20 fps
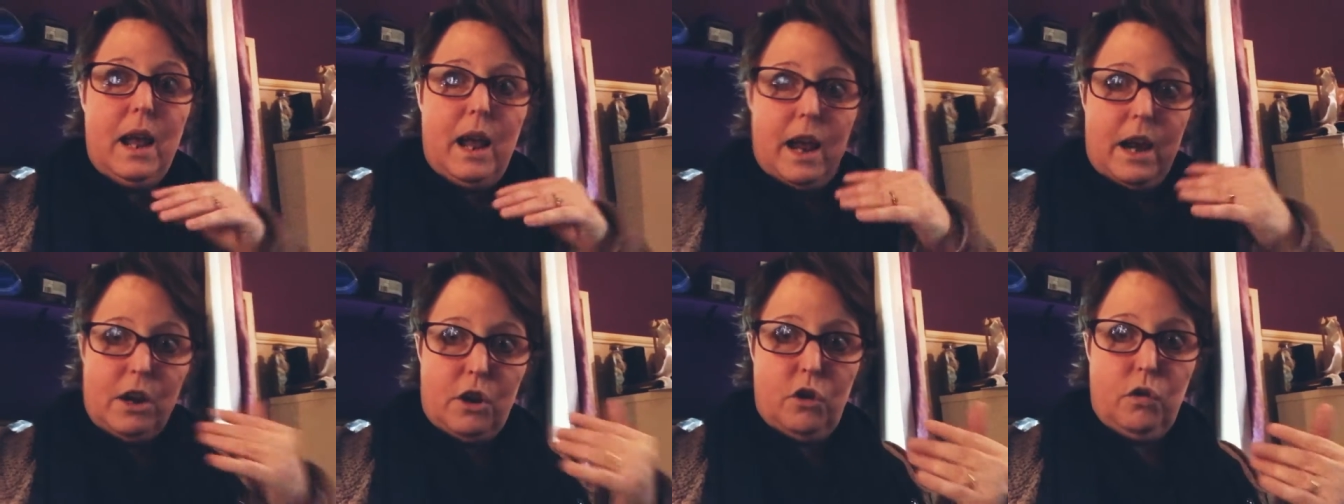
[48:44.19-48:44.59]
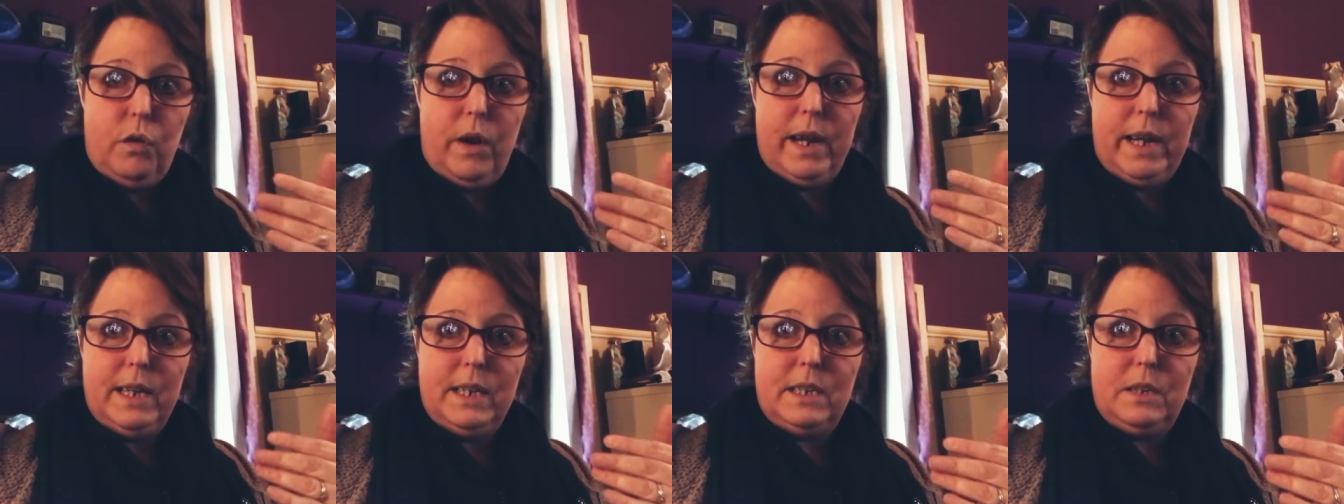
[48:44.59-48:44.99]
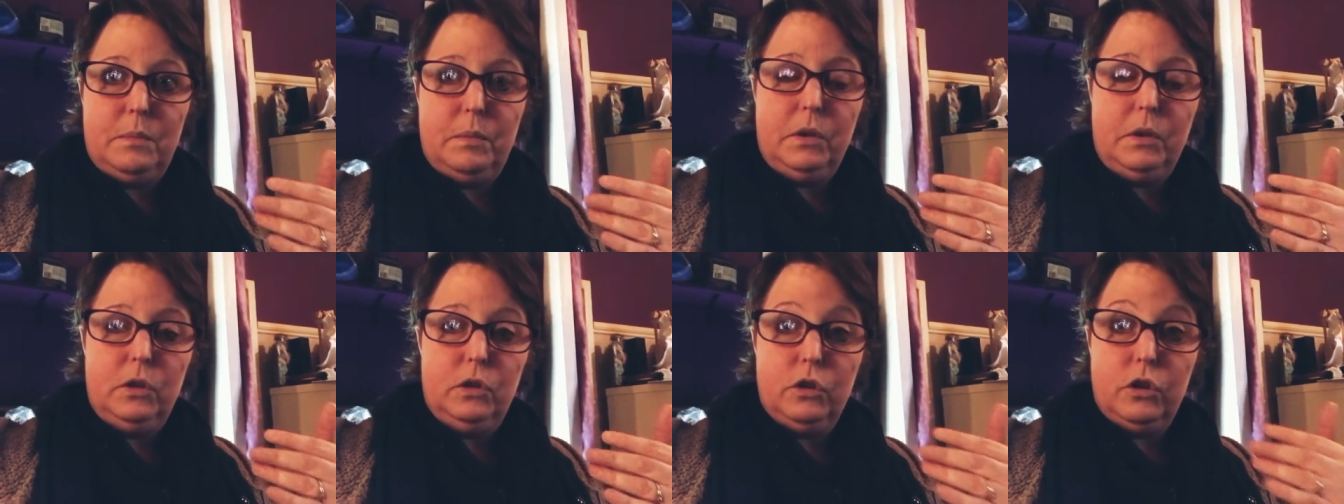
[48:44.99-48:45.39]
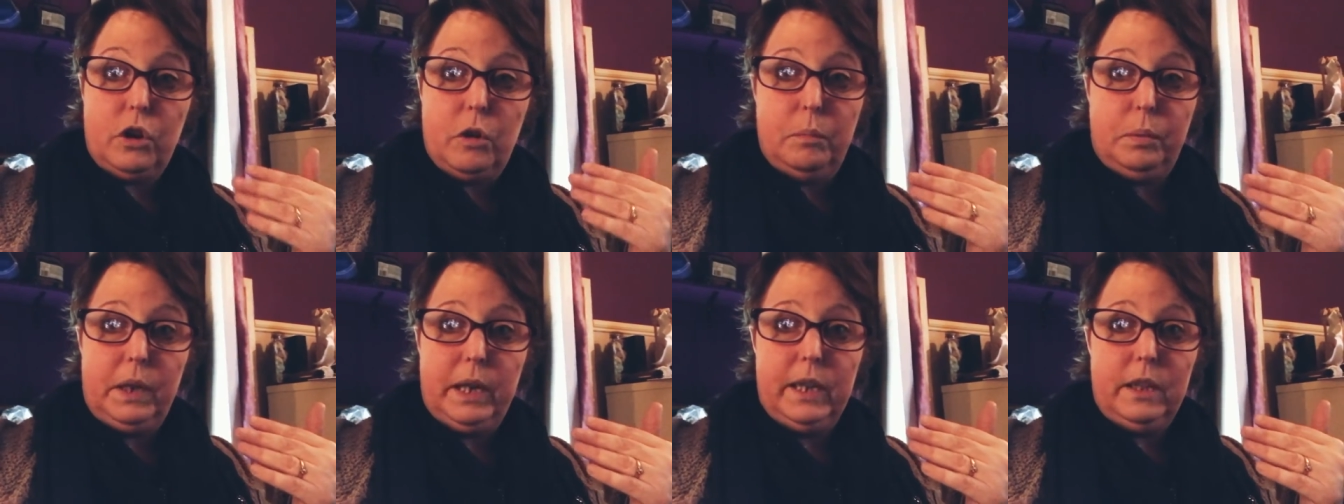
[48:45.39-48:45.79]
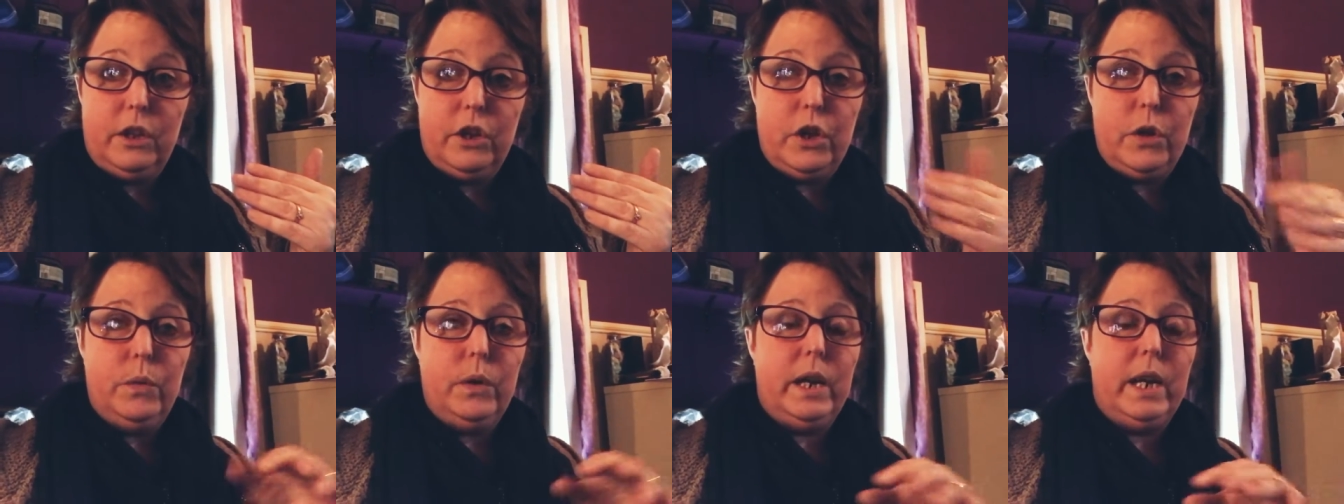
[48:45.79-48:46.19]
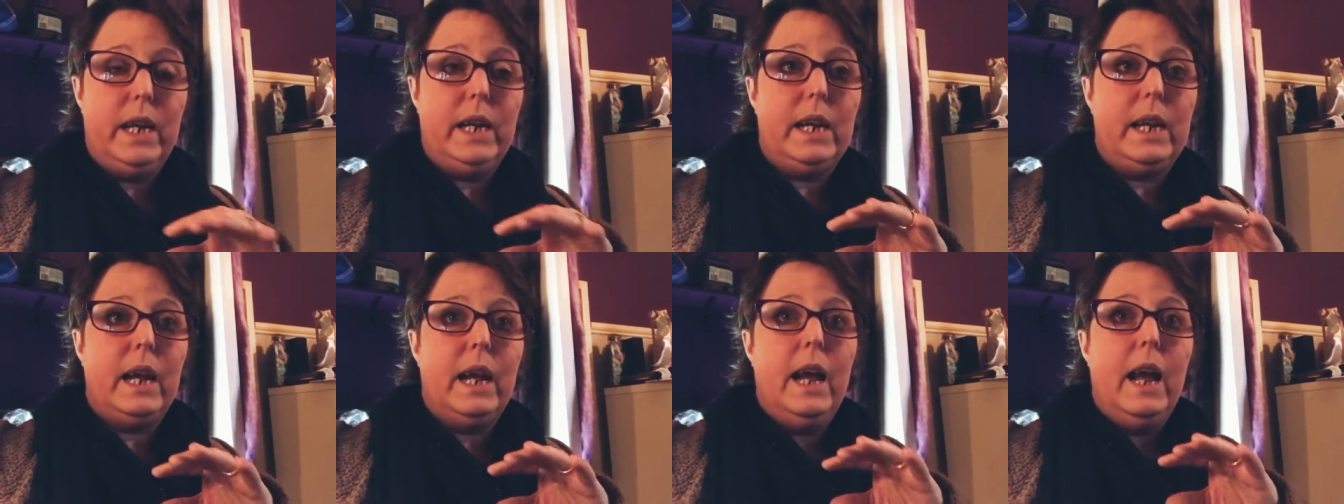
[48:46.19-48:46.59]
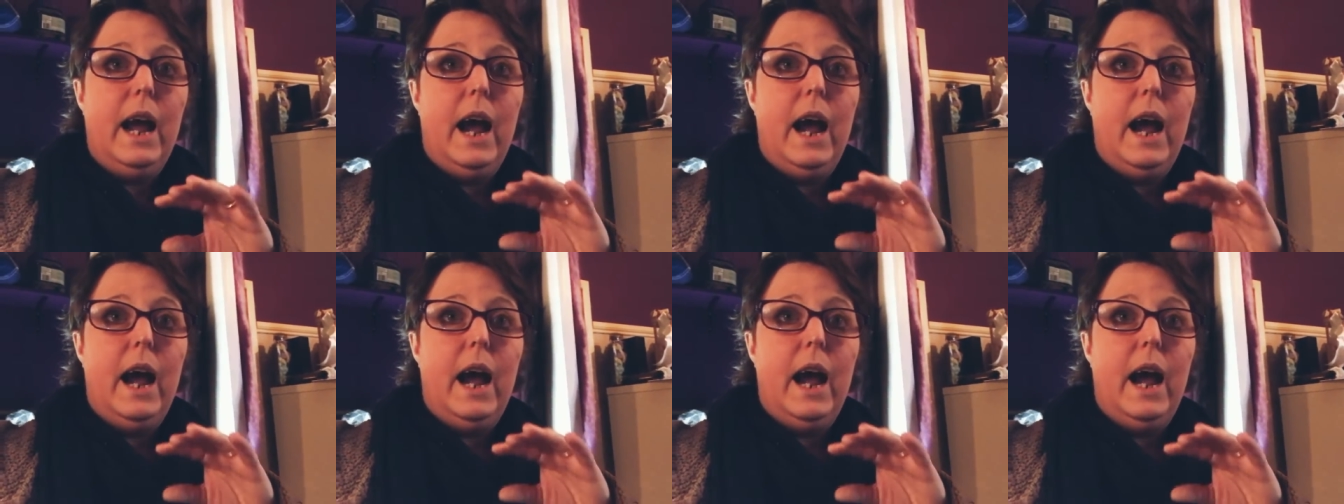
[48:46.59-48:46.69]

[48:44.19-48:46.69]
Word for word: and created to be completely unique.